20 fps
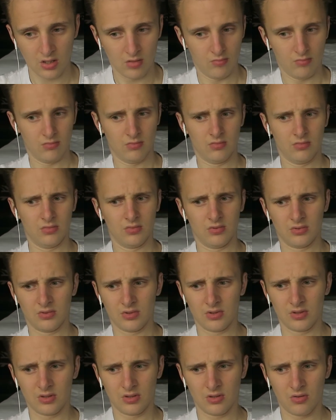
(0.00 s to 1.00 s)
Looking at your
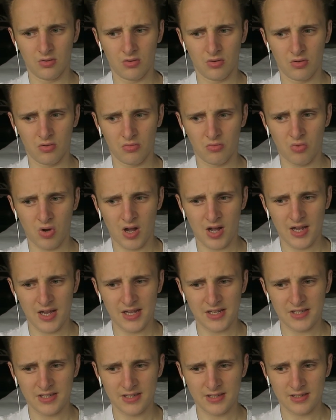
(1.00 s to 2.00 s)
face, you don't know. Why
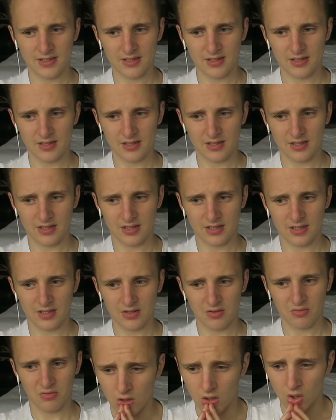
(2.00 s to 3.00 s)
is trying to
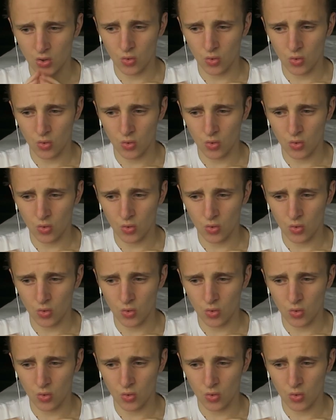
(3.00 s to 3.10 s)
dance?